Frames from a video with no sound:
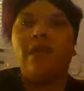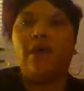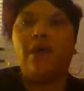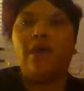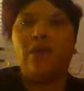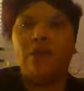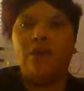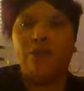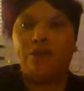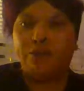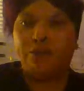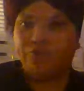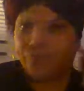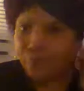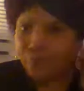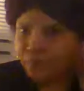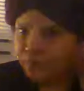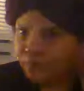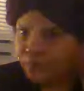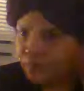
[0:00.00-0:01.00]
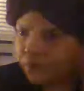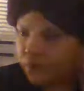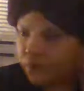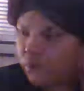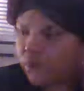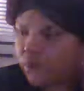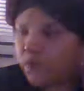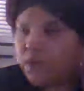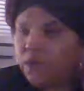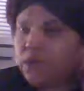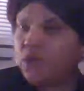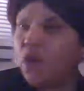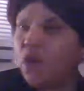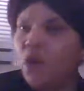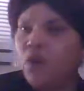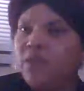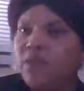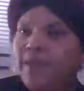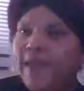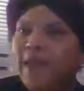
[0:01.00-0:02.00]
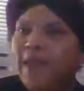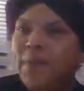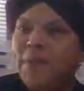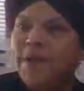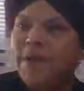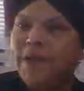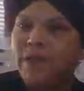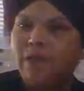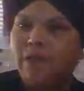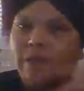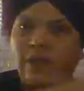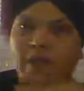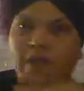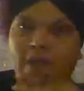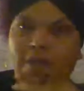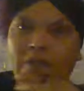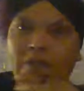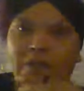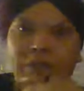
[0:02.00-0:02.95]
know. The whole day, Pierce was off.